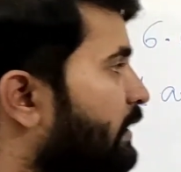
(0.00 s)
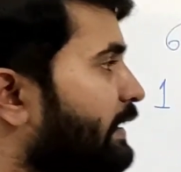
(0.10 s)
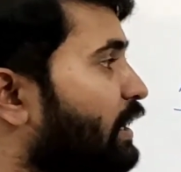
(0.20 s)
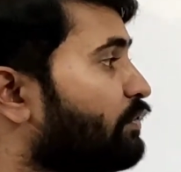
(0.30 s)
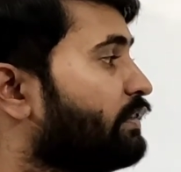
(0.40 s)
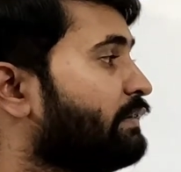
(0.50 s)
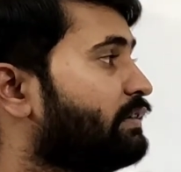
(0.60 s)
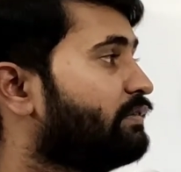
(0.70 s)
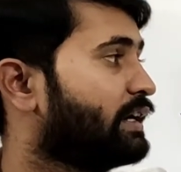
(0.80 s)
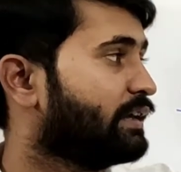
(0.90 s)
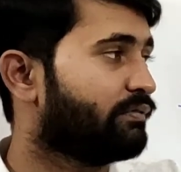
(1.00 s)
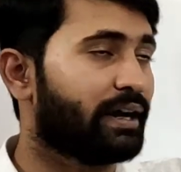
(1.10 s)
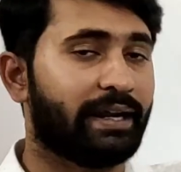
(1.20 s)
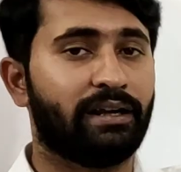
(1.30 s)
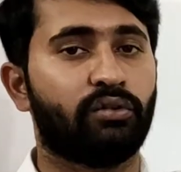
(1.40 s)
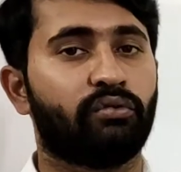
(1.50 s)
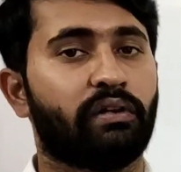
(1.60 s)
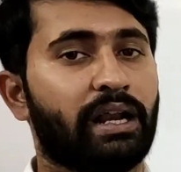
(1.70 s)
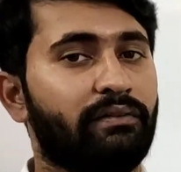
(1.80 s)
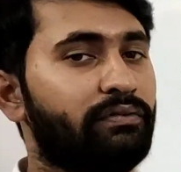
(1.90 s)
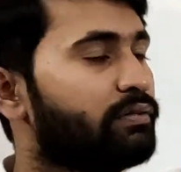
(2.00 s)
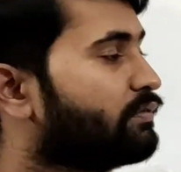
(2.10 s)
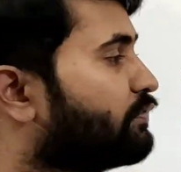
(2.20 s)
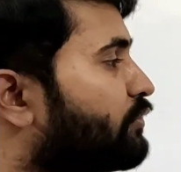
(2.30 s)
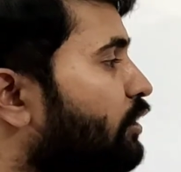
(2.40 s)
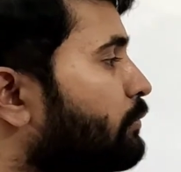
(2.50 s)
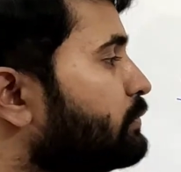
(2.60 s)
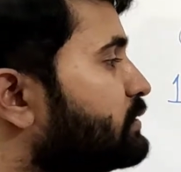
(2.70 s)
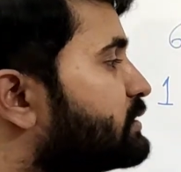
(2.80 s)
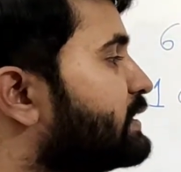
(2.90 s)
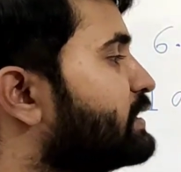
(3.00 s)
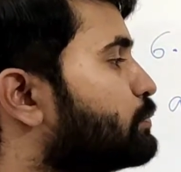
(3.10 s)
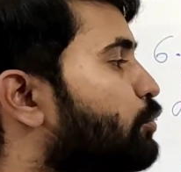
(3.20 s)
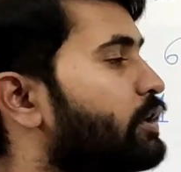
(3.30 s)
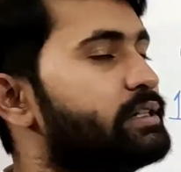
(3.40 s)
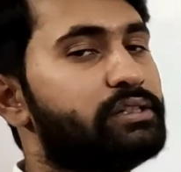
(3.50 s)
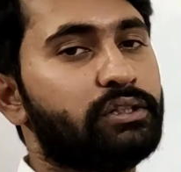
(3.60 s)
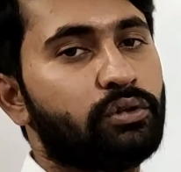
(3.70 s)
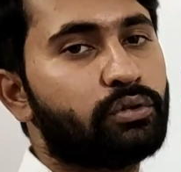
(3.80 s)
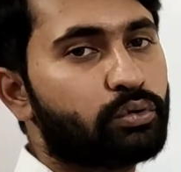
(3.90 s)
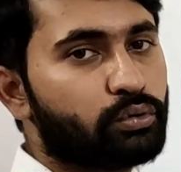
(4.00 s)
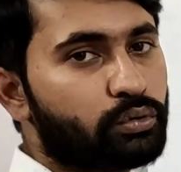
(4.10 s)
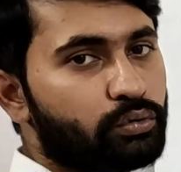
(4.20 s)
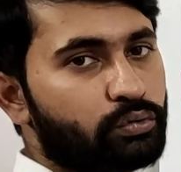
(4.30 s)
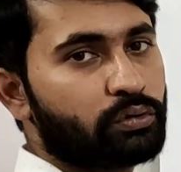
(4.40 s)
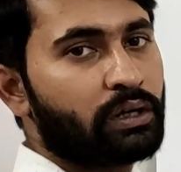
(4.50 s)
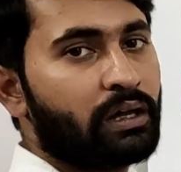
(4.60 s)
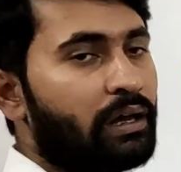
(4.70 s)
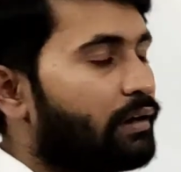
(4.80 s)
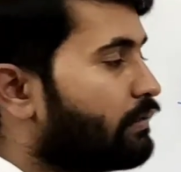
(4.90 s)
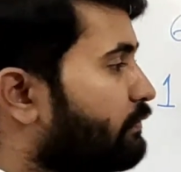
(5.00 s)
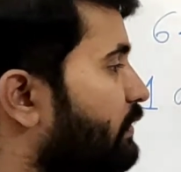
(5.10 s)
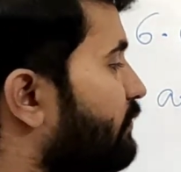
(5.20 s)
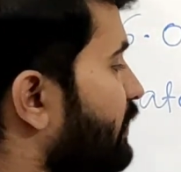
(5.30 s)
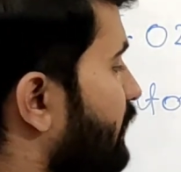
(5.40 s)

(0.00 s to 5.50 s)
Now when we will divide 12 from 6.022, we will